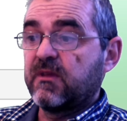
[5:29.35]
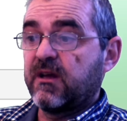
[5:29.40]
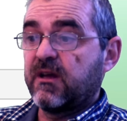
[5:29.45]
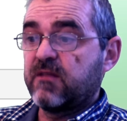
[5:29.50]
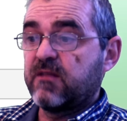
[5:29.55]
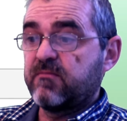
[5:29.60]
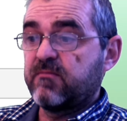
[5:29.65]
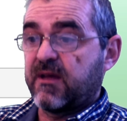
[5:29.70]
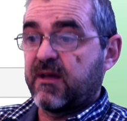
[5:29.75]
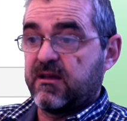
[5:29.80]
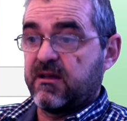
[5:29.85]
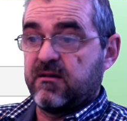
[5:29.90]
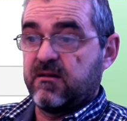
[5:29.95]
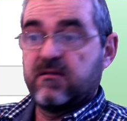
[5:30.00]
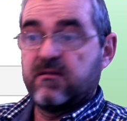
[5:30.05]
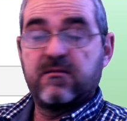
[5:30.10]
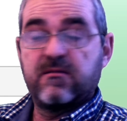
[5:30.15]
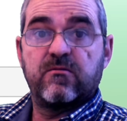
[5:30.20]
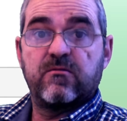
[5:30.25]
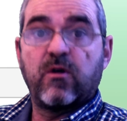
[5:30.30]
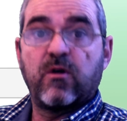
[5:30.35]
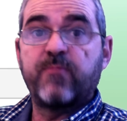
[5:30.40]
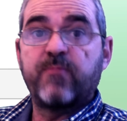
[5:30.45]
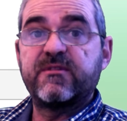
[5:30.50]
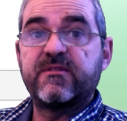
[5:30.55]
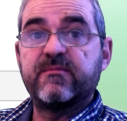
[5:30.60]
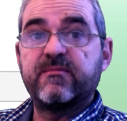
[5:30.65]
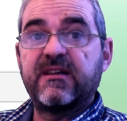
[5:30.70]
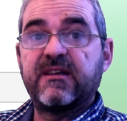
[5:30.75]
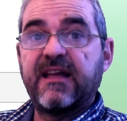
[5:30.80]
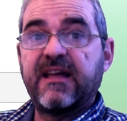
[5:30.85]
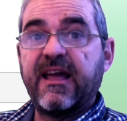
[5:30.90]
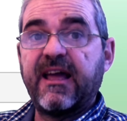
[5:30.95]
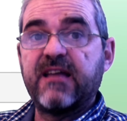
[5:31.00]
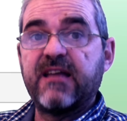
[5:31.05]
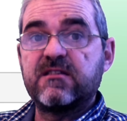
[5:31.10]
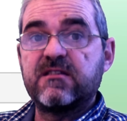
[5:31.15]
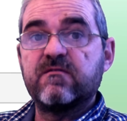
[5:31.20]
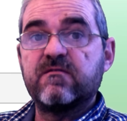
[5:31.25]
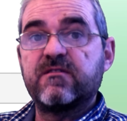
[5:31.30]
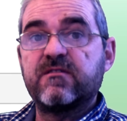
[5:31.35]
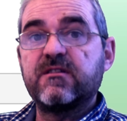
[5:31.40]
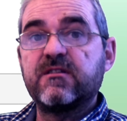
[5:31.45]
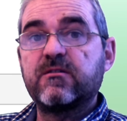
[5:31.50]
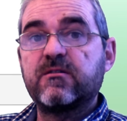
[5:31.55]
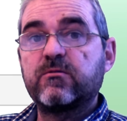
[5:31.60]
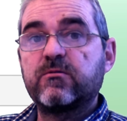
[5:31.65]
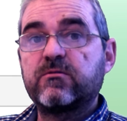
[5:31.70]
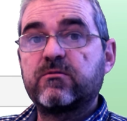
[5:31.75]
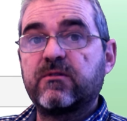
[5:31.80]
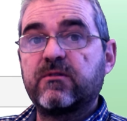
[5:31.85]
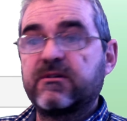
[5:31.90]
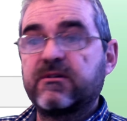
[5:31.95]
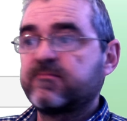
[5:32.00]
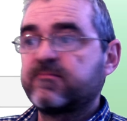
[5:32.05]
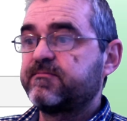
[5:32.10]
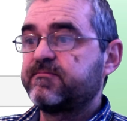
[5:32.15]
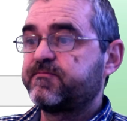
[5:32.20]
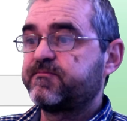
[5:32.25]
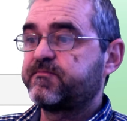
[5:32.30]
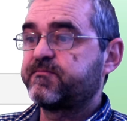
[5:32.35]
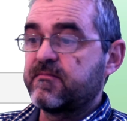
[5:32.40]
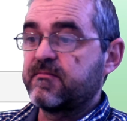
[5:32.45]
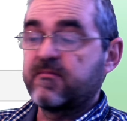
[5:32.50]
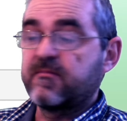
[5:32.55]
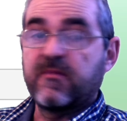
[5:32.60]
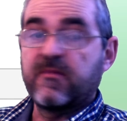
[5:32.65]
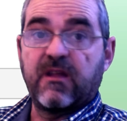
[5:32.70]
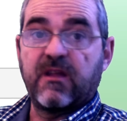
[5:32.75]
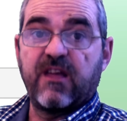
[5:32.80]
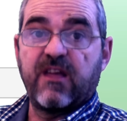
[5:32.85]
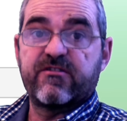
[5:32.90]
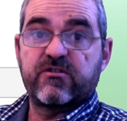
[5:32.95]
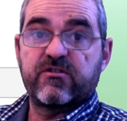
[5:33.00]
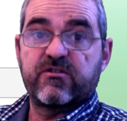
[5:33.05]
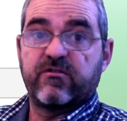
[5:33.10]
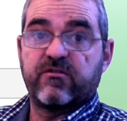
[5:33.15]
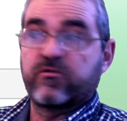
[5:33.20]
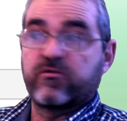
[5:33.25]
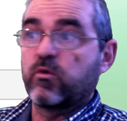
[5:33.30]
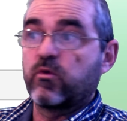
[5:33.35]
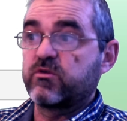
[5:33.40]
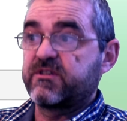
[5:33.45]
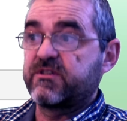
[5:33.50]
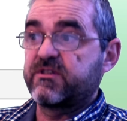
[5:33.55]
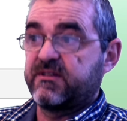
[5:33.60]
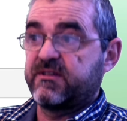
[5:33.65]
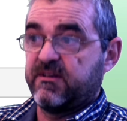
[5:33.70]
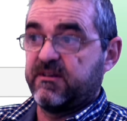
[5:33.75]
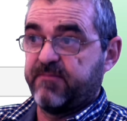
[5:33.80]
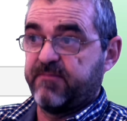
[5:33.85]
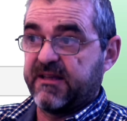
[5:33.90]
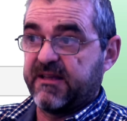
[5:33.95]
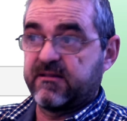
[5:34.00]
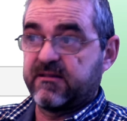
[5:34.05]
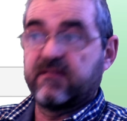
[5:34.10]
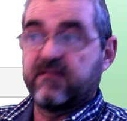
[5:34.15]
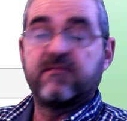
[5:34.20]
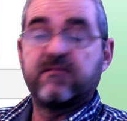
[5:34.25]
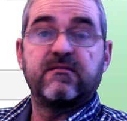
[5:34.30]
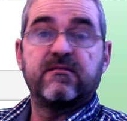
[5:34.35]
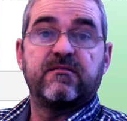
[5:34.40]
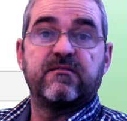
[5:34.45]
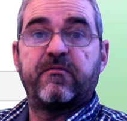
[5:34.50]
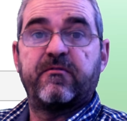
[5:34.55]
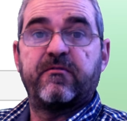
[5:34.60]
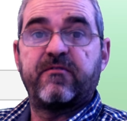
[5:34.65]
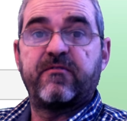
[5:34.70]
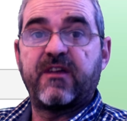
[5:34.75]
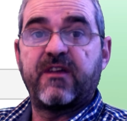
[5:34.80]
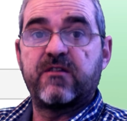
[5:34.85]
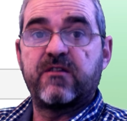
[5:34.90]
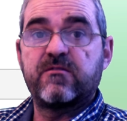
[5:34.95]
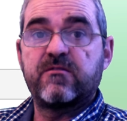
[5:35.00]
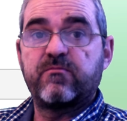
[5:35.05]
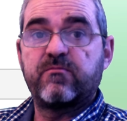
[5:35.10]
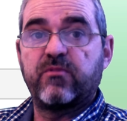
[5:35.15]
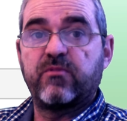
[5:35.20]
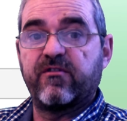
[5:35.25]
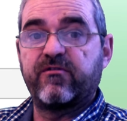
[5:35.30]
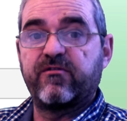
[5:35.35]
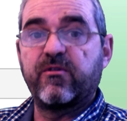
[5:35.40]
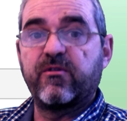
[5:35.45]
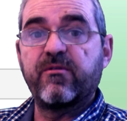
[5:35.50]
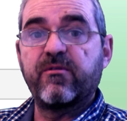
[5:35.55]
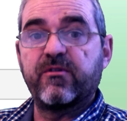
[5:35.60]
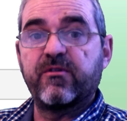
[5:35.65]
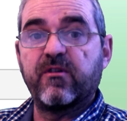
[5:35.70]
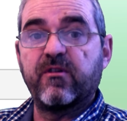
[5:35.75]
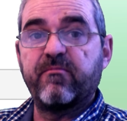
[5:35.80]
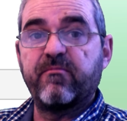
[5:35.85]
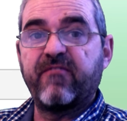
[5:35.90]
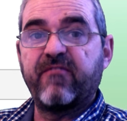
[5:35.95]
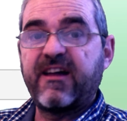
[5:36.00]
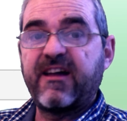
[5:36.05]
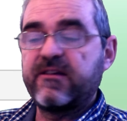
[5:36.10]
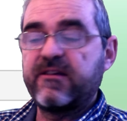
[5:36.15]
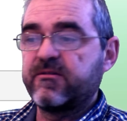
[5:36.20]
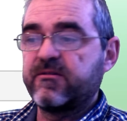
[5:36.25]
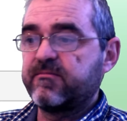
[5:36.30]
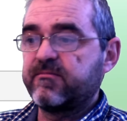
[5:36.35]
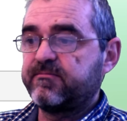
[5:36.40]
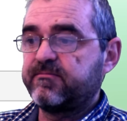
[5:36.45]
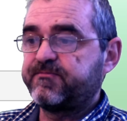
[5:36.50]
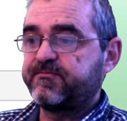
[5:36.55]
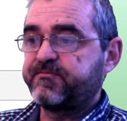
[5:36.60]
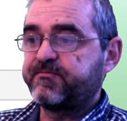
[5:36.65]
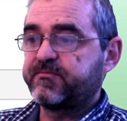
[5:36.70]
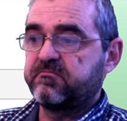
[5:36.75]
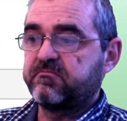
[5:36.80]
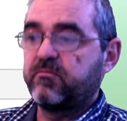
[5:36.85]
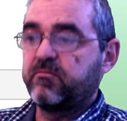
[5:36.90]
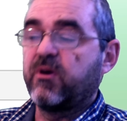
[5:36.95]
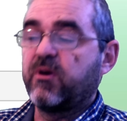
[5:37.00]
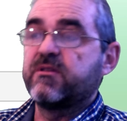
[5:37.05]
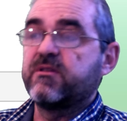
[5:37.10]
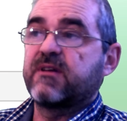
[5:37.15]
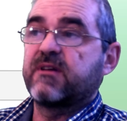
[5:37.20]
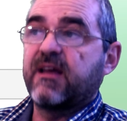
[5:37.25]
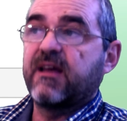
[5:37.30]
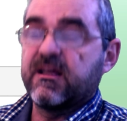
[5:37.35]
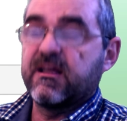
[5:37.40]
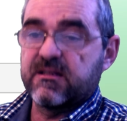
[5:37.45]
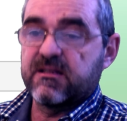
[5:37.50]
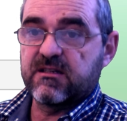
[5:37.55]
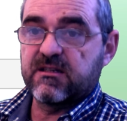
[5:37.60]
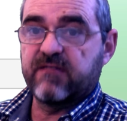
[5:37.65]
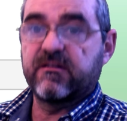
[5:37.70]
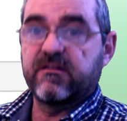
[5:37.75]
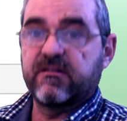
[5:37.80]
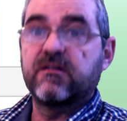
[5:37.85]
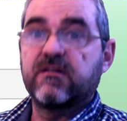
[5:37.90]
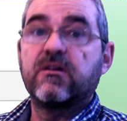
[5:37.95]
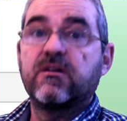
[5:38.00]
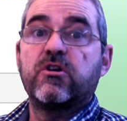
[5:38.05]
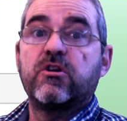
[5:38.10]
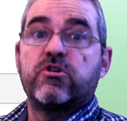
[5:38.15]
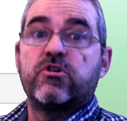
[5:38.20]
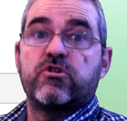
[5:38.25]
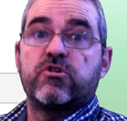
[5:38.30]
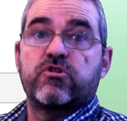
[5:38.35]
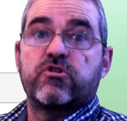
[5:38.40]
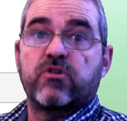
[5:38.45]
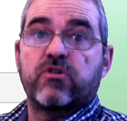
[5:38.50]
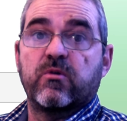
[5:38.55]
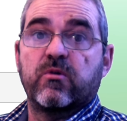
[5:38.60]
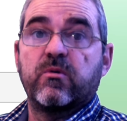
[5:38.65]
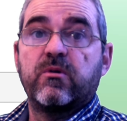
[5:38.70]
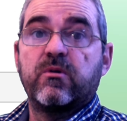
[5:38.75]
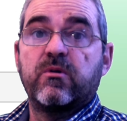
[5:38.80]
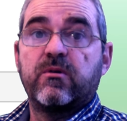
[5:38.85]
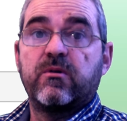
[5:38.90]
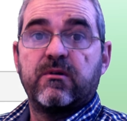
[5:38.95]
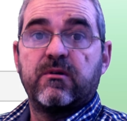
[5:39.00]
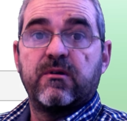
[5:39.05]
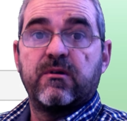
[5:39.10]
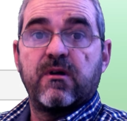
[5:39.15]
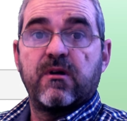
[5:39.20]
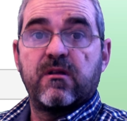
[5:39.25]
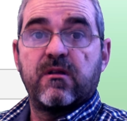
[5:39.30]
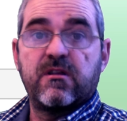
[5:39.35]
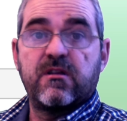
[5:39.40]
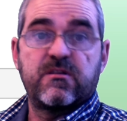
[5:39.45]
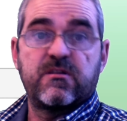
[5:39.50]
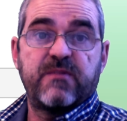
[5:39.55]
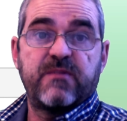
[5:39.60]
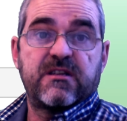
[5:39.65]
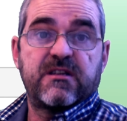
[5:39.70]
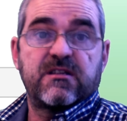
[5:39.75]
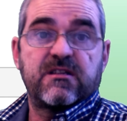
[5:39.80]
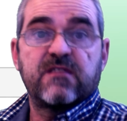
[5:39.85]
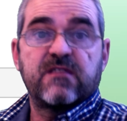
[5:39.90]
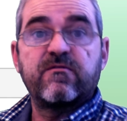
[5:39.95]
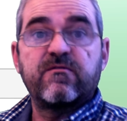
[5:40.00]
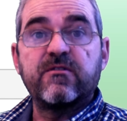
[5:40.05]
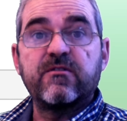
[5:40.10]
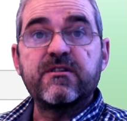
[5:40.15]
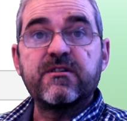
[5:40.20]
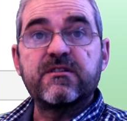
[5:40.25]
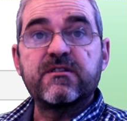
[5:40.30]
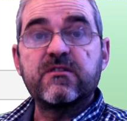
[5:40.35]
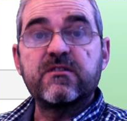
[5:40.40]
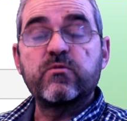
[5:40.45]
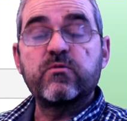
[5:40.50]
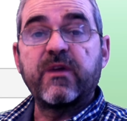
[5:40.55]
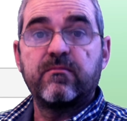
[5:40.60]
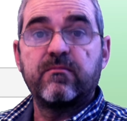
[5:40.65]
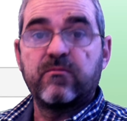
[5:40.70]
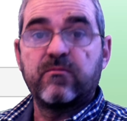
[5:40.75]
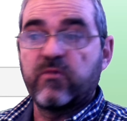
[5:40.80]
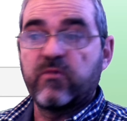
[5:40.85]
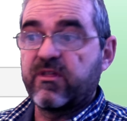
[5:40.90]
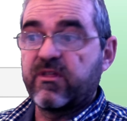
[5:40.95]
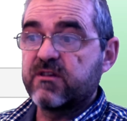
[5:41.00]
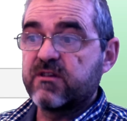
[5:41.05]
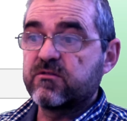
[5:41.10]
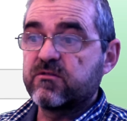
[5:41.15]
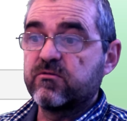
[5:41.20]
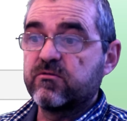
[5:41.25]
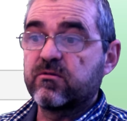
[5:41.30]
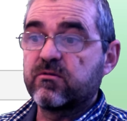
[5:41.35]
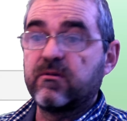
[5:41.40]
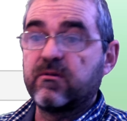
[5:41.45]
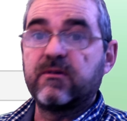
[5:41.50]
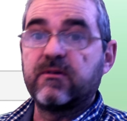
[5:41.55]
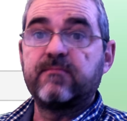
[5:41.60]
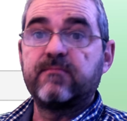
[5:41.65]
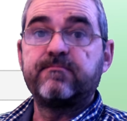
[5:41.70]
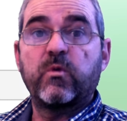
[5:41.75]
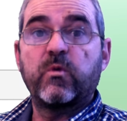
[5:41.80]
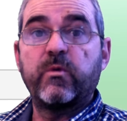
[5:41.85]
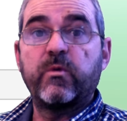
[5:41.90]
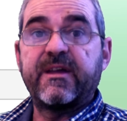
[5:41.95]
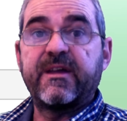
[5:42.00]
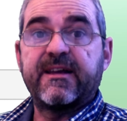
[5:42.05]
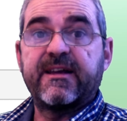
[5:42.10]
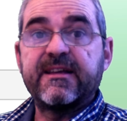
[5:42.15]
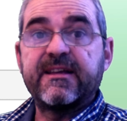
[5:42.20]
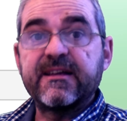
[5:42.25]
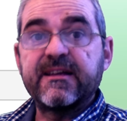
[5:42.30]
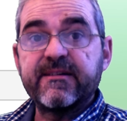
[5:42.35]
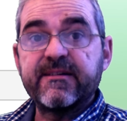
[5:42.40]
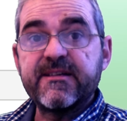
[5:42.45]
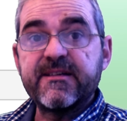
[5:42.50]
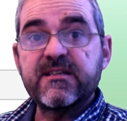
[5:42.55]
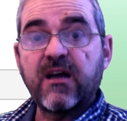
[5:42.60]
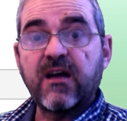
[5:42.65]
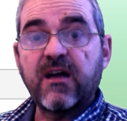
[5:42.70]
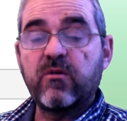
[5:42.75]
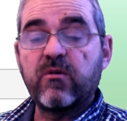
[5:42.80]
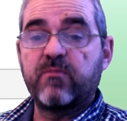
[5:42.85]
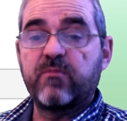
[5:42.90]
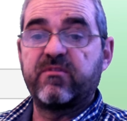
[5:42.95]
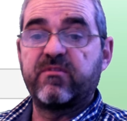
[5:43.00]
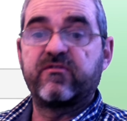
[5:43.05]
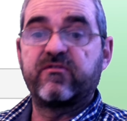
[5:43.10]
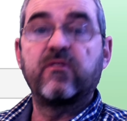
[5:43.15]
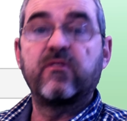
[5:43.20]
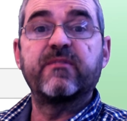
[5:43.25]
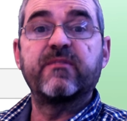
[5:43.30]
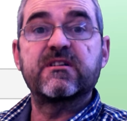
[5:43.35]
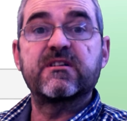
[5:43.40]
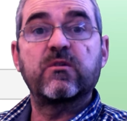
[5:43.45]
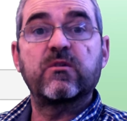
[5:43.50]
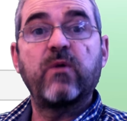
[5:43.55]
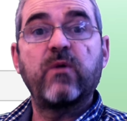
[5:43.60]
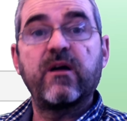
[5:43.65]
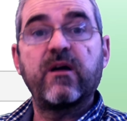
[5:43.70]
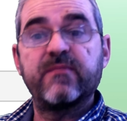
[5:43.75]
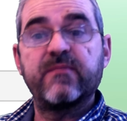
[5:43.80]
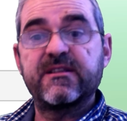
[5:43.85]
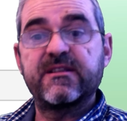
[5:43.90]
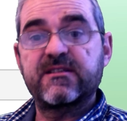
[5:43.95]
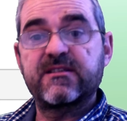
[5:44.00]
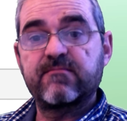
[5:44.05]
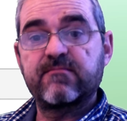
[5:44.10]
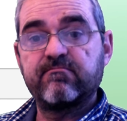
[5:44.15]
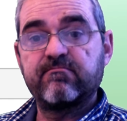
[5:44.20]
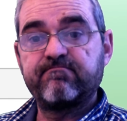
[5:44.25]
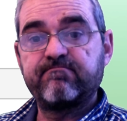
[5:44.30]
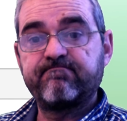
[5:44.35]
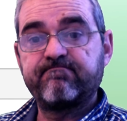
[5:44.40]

and my optimal H-infinity controller gives, of course, a better figure for the norm value, 0.87. So this means that, for instance, with this controller, we can increase our performance requirements,